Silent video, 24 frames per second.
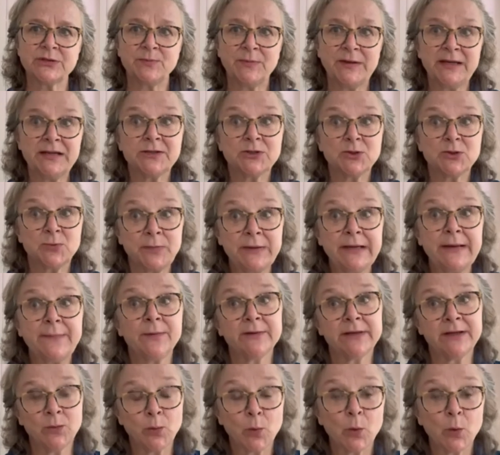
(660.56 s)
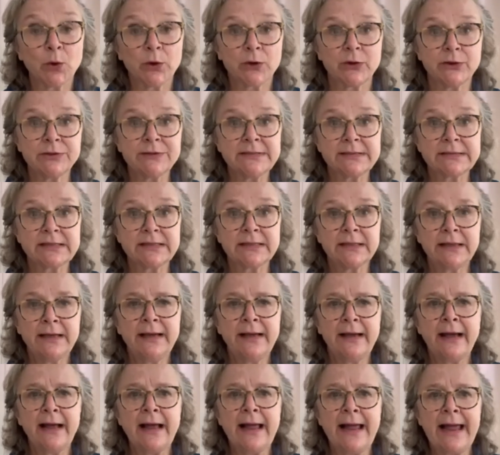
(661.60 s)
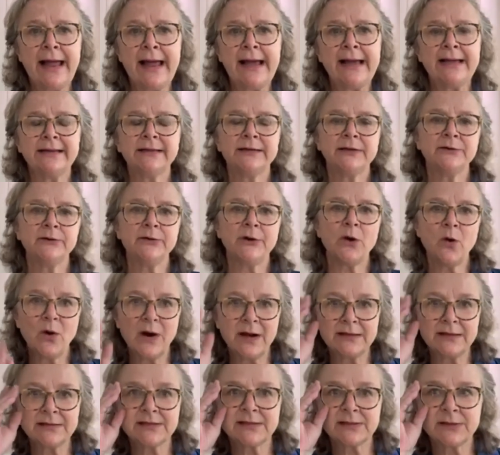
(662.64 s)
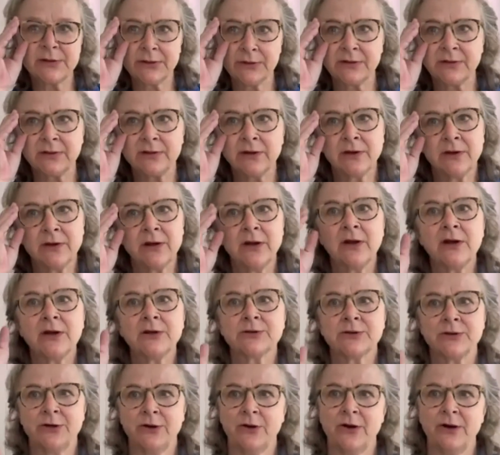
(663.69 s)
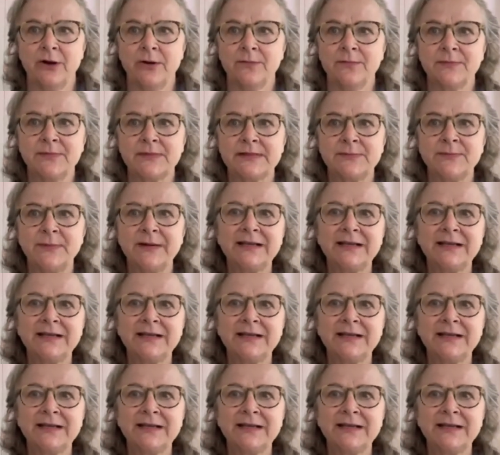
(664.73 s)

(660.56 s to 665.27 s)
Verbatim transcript: speak to people in words, and in no uncertain terms.